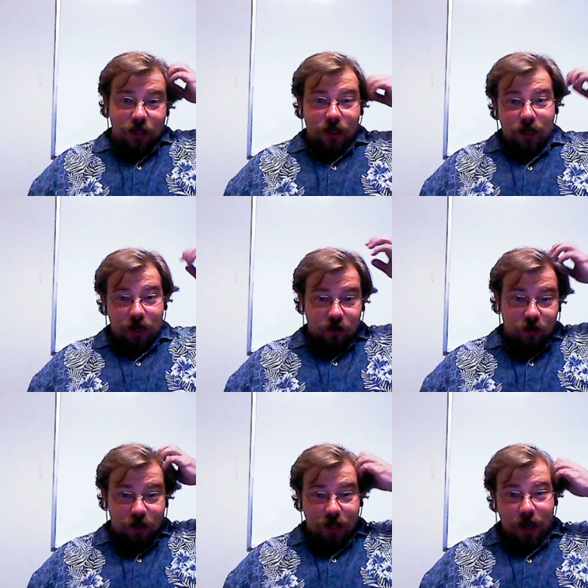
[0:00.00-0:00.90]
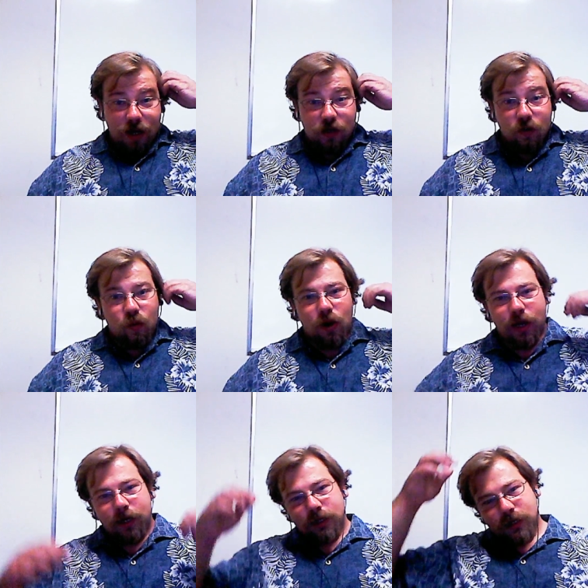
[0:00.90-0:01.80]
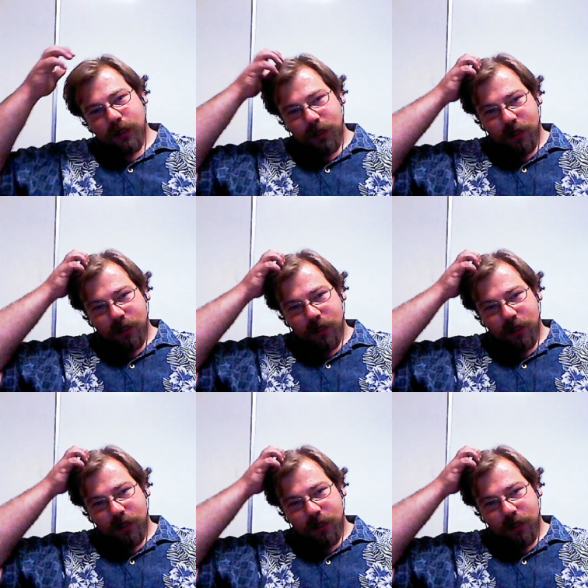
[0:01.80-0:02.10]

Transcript: The answer to that is quite